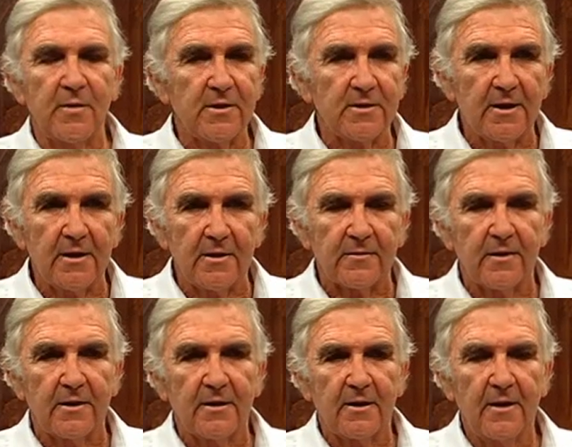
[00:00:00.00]
birthday
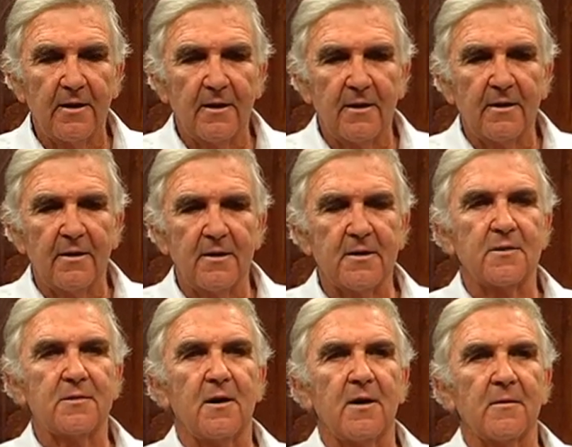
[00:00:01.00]
illiterate is a
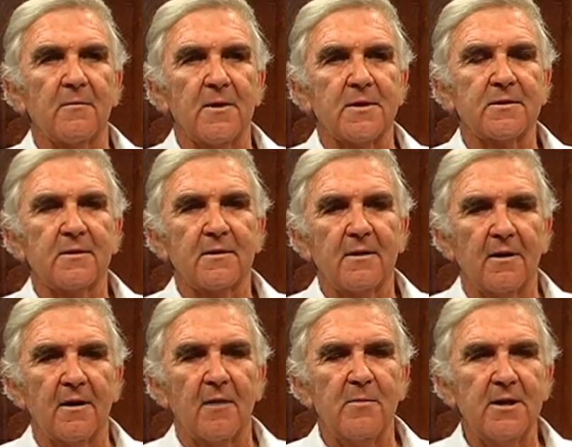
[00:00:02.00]
child at risk,
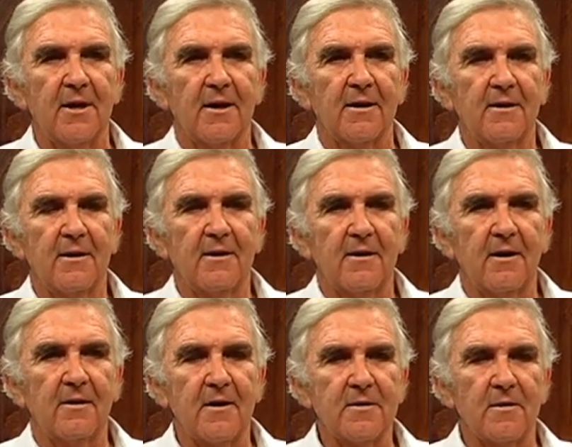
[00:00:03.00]
and I mean that.
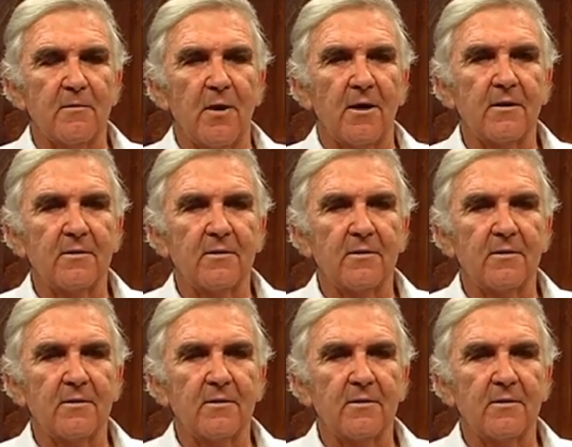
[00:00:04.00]
It goes on my